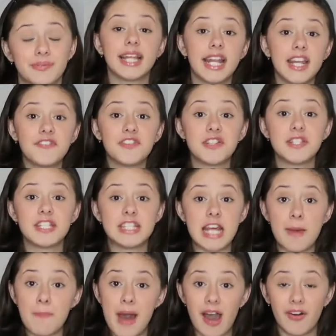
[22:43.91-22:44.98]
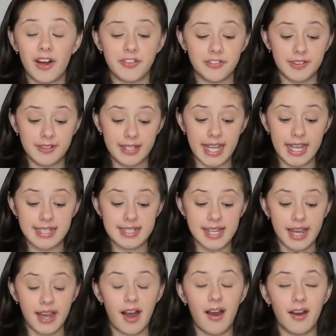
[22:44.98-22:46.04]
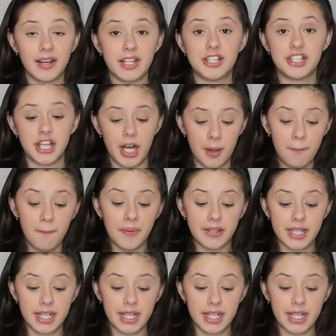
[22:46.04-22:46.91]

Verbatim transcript: Then if you step out of a landing on a jump,